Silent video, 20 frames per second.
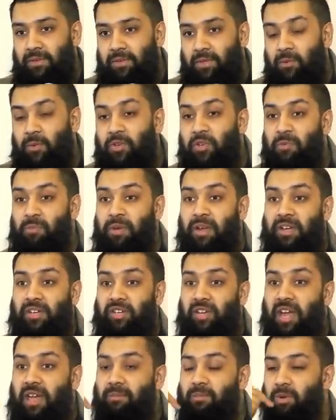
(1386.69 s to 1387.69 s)
So we should be
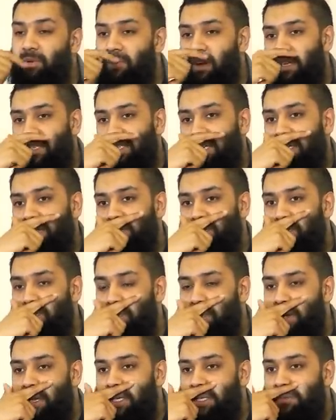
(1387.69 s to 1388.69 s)
ashamed of ourselves
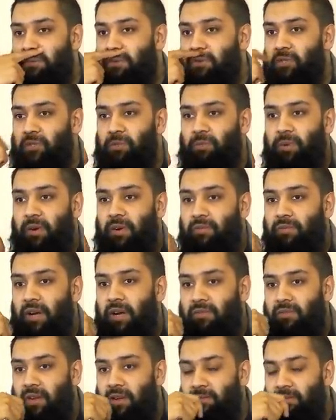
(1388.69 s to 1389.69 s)
if we find it difficult to pray
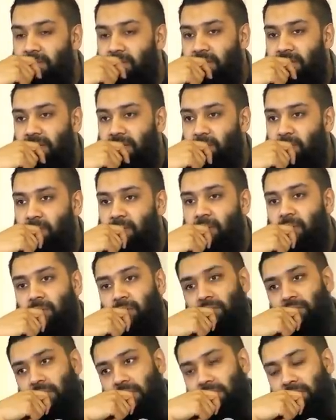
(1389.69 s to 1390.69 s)
five times a day. We think,
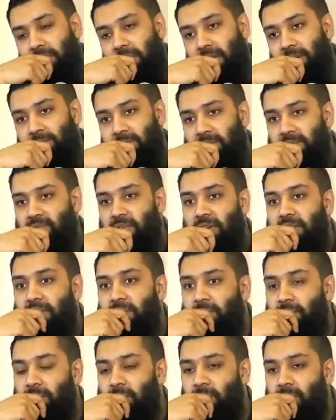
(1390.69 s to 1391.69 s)
oh, five times is very
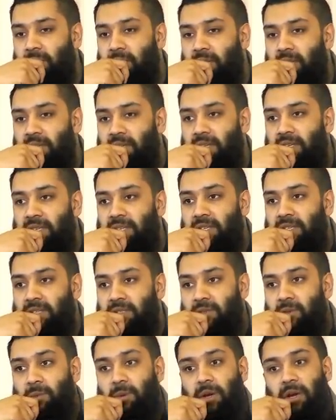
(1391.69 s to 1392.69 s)
difficult.
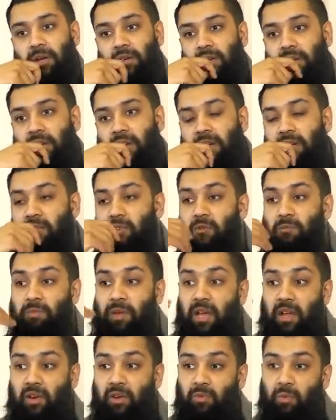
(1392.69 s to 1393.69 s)
SubhanAllah. It could
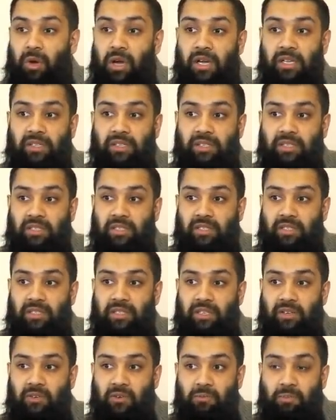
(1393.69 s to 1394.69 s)
be a lot worse.
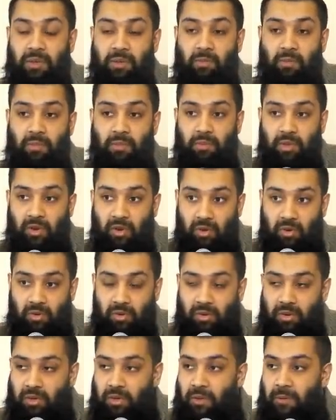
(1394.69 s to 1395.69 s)
It could be, you
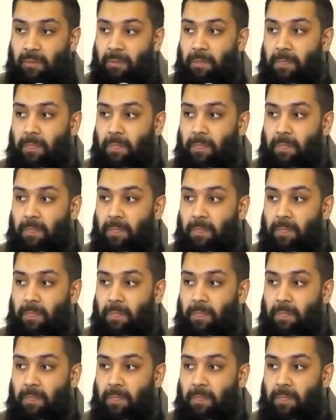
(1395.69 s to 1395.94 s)
know,